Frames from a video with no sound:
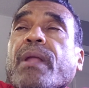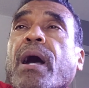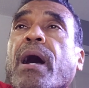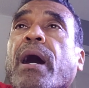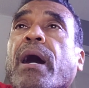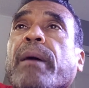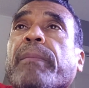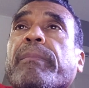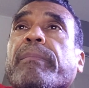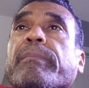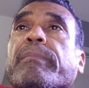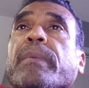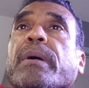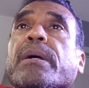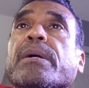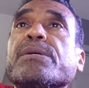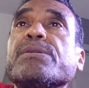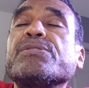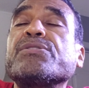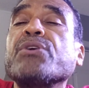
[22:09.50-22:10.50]
Um,
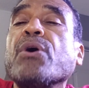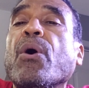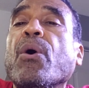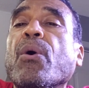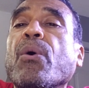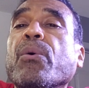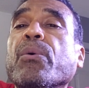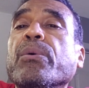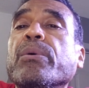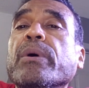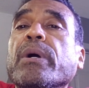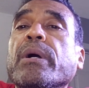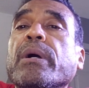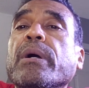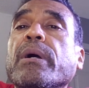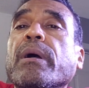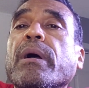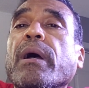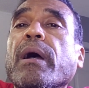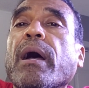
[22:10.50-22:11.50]
so
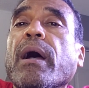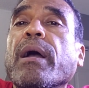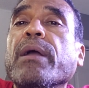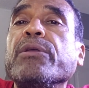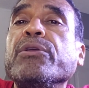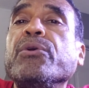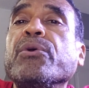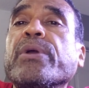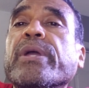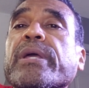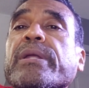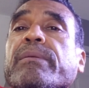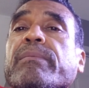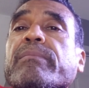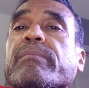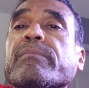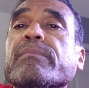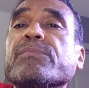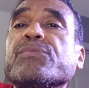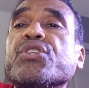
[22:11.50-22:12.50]
you
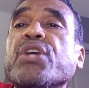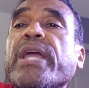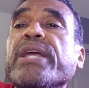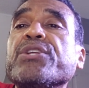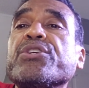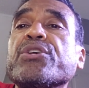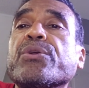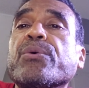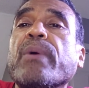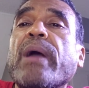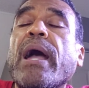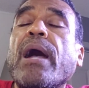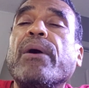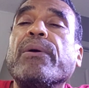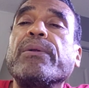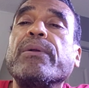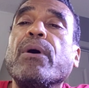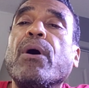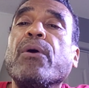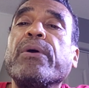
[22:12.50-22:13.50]
can change it
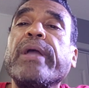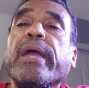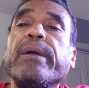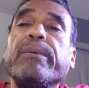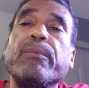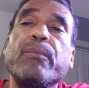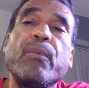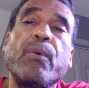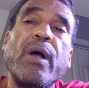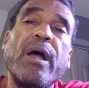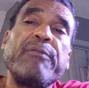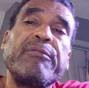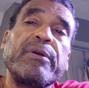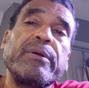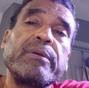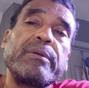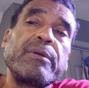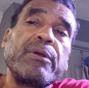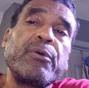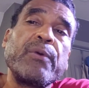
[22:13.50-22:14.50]
around. Okay, we'll have a
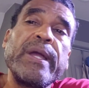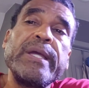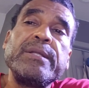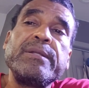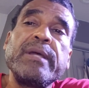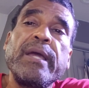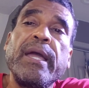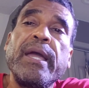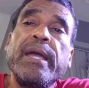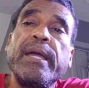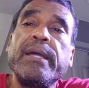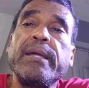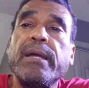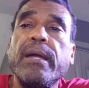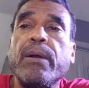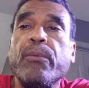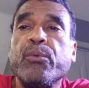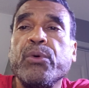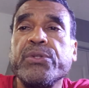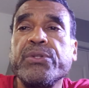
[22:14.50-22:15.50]
great day.
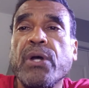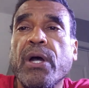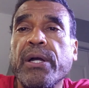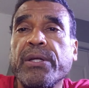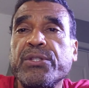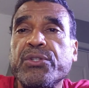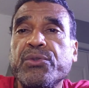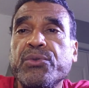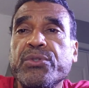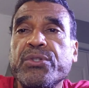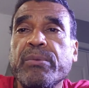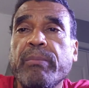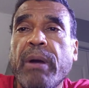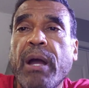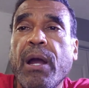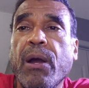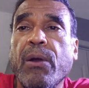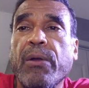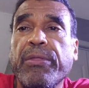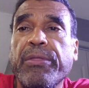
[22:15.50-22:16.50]
We'll talk to you
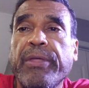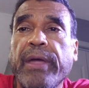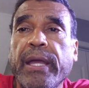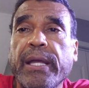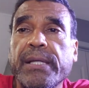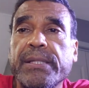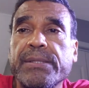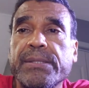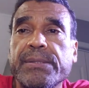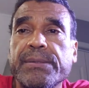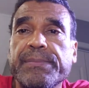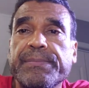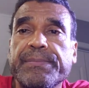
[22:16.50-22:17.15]
tomorrow. Thanks.